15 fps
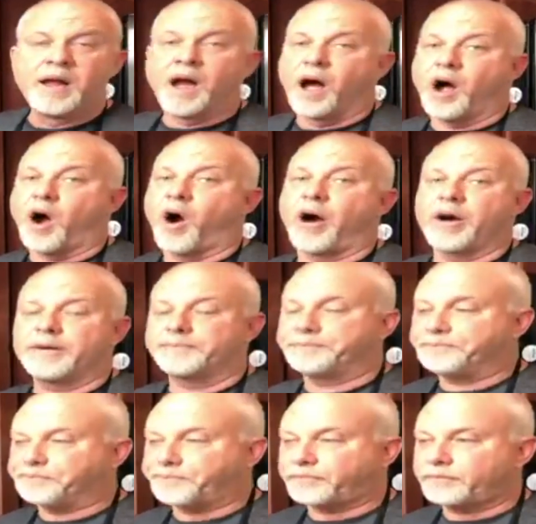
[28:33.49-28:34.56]

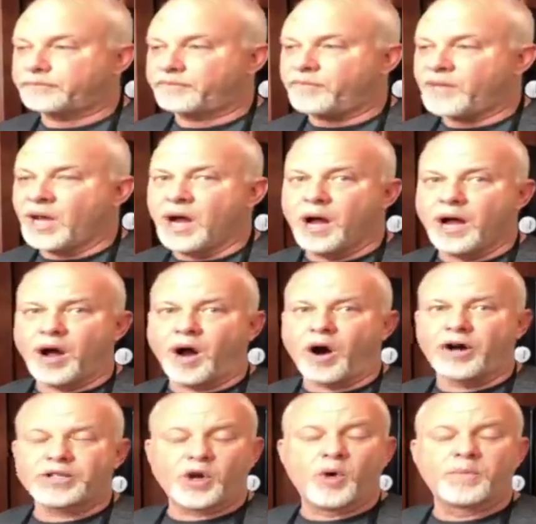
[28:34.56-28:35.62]

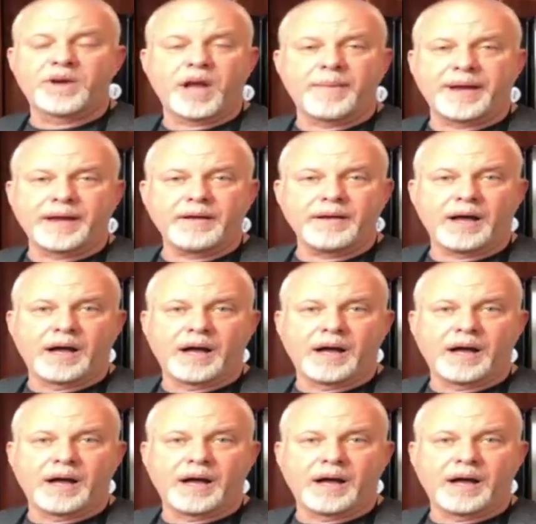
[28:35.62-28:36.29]
Art's Homecoming,